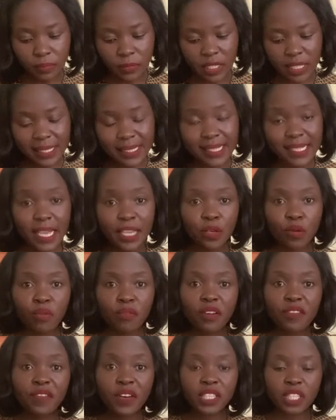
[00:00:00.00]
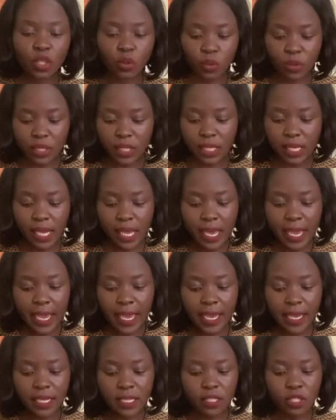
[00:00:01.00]
sign of a father wound
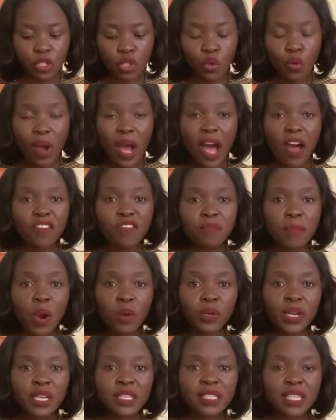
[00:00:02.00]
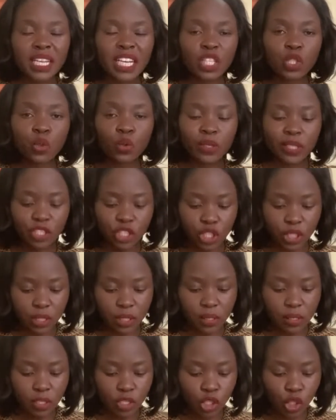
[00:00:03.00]
is you have boundaries that are too rigid.
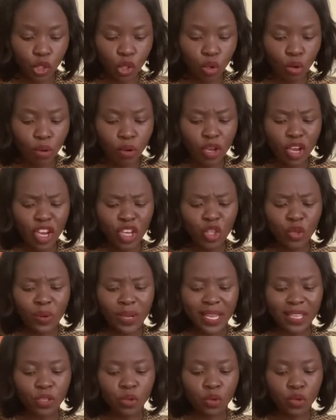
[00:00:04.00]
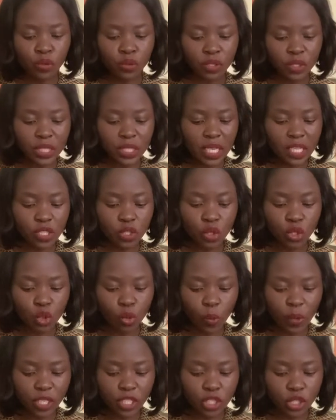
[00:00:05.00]
You just don't
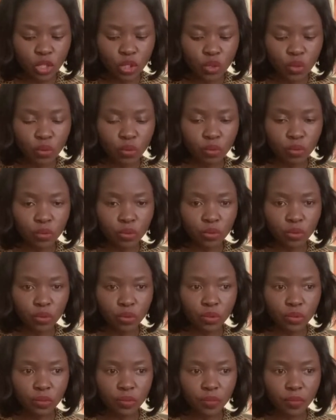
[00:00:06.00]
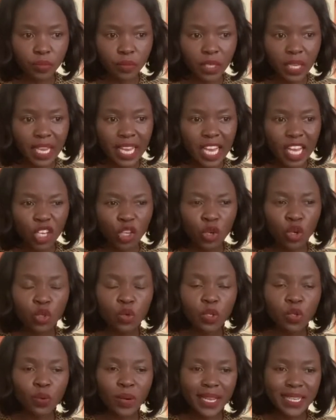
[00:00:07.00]
want to. You don't
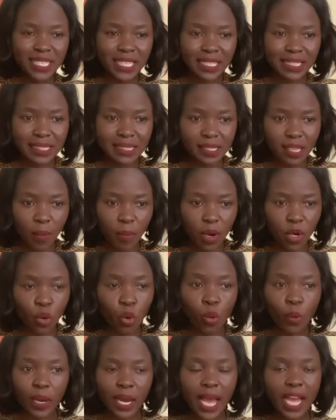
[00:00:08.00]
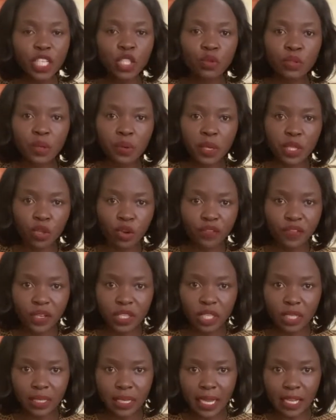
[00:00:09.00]
want to let in someone who will hurt you the way your
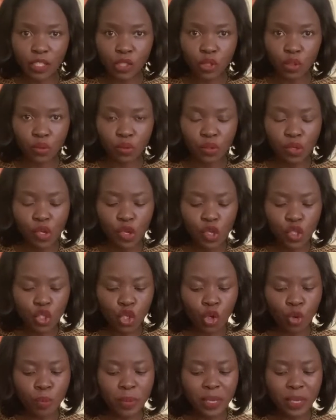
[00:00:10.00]
father hurt you. So you